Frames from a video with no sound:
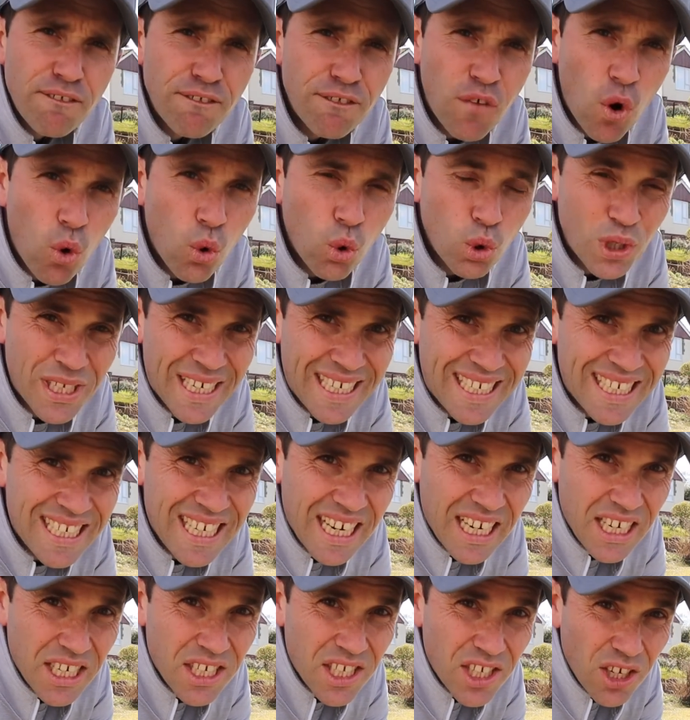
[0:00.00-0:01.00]

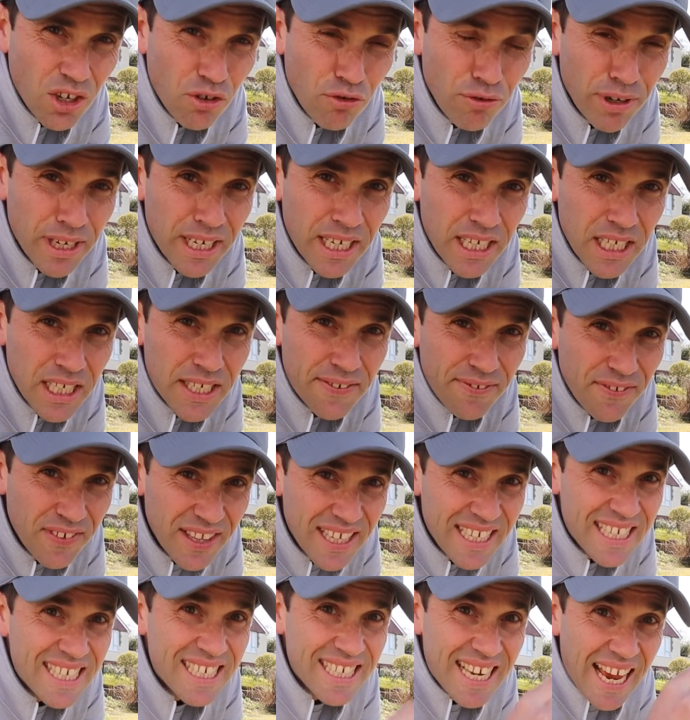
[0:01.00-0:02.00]
46 degrees for
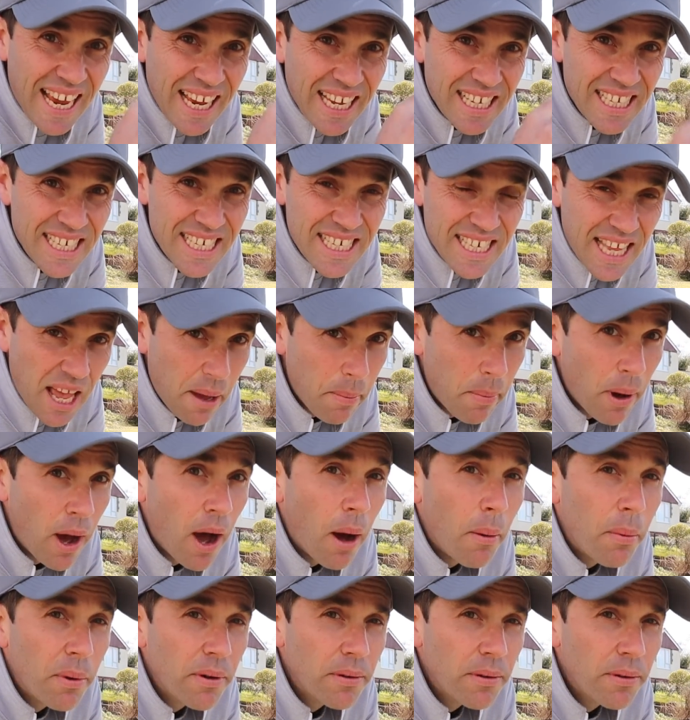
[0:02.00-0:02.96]
the second step up.